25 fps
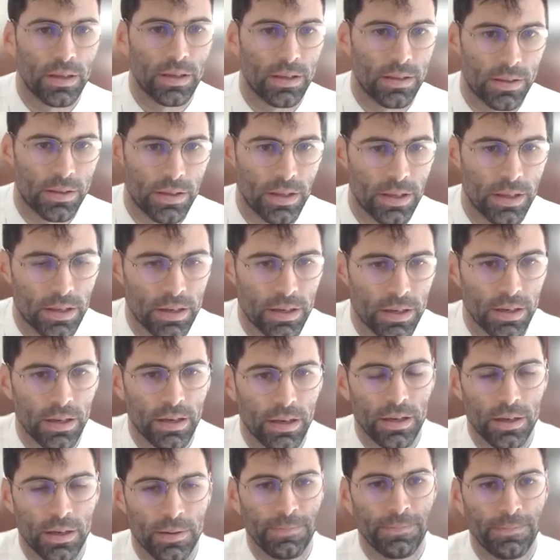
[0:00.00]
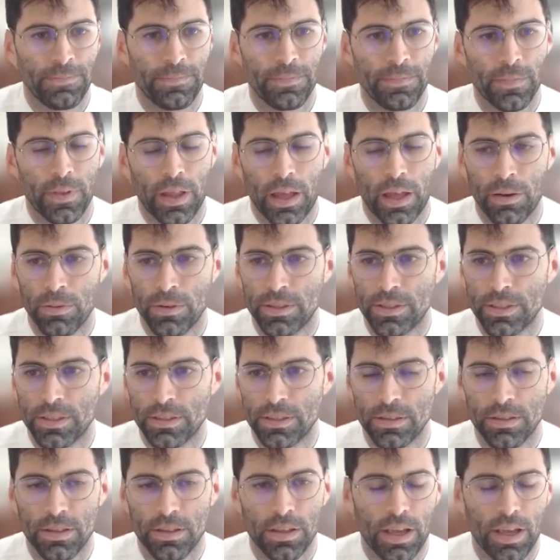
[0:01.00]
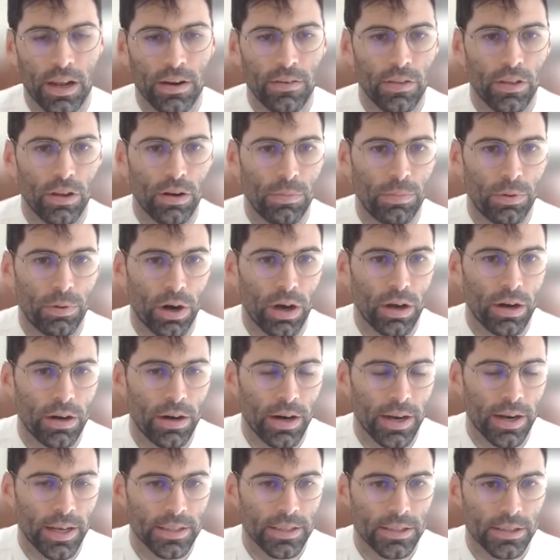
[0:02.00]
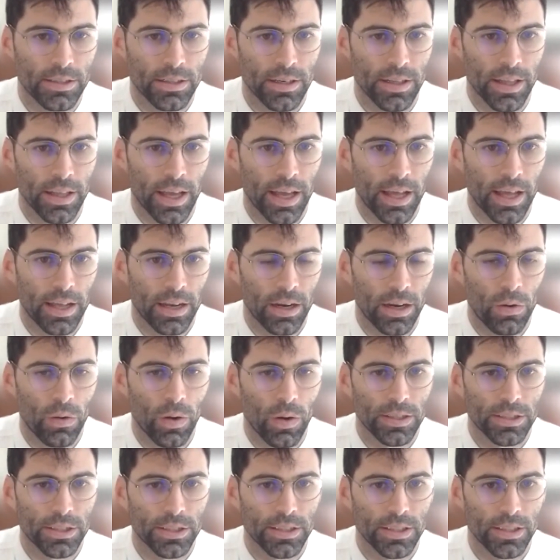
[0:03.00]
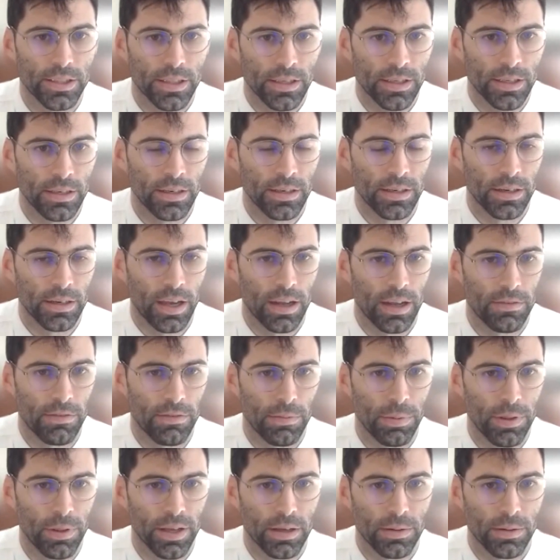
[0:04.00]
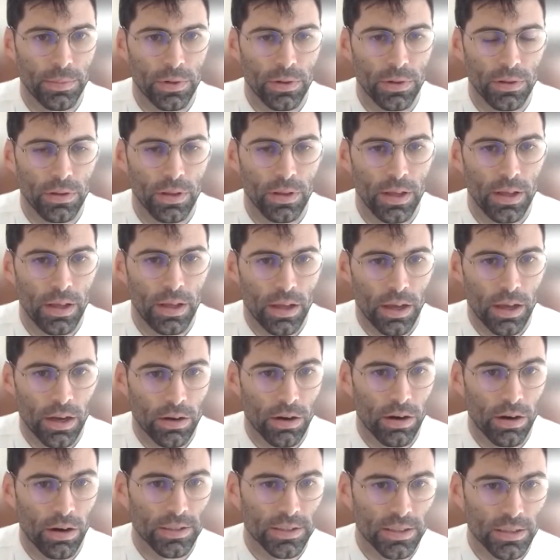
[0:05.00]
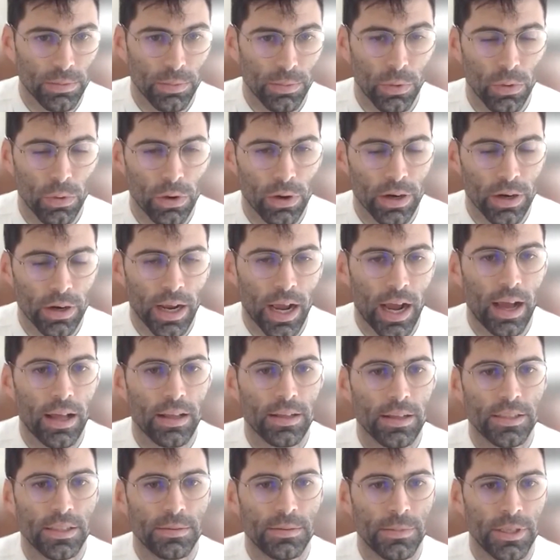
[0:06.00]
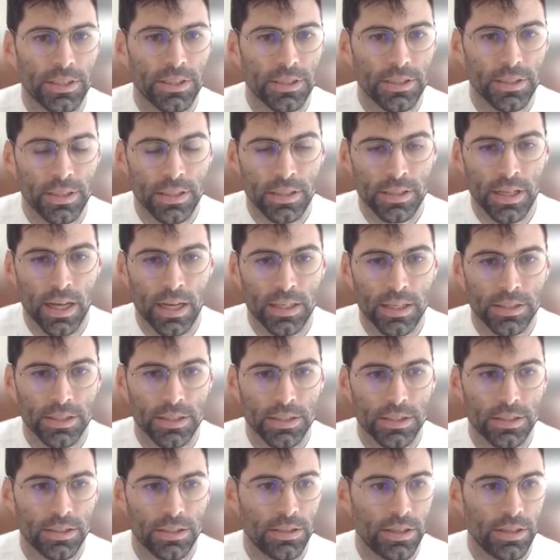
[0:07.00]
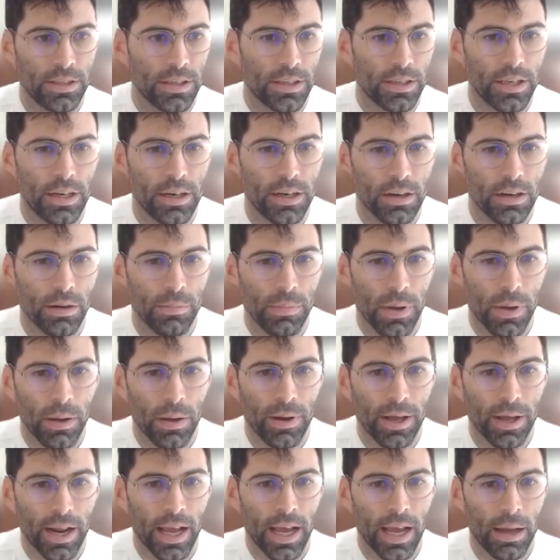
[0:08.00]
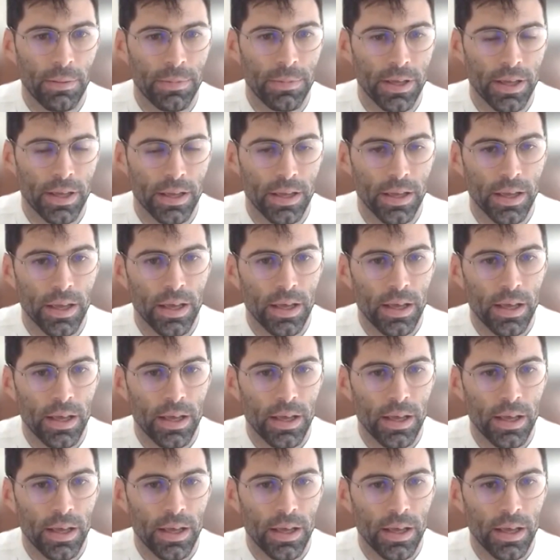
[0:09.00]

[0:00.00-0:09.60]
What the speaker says: I think I would kind of a little broader answer to that question, kind of applicable across the board in college admissions, not just uniquely here to Belmont Abbey,